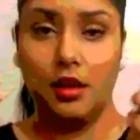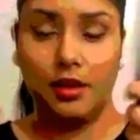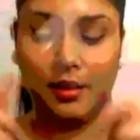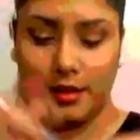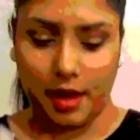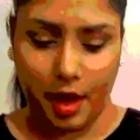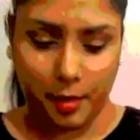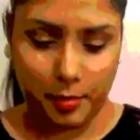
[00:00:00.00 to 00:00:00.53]

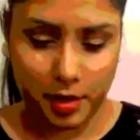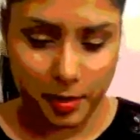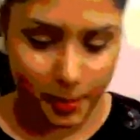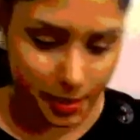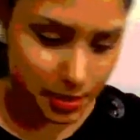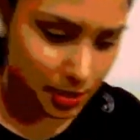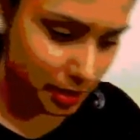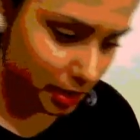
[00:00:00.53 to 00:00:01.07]
Yeah, pretty
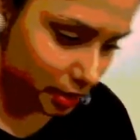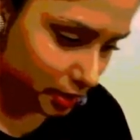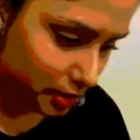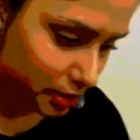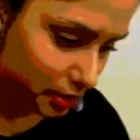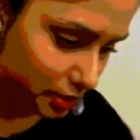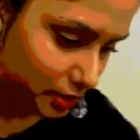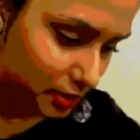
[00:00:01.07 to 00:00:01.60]
basic.
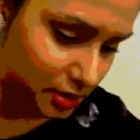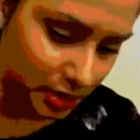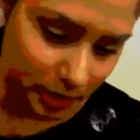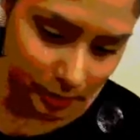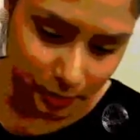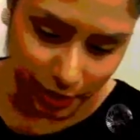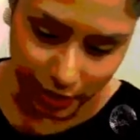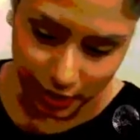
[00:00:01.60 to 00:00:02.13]
To
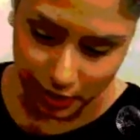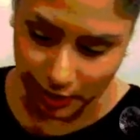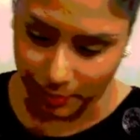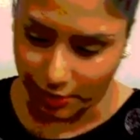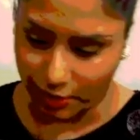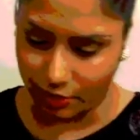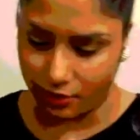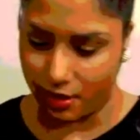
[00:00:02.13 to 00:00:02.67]
brighten up
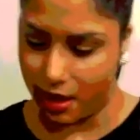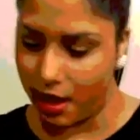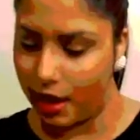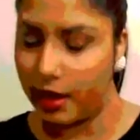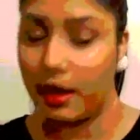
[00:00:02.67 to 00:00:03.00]
under the eye.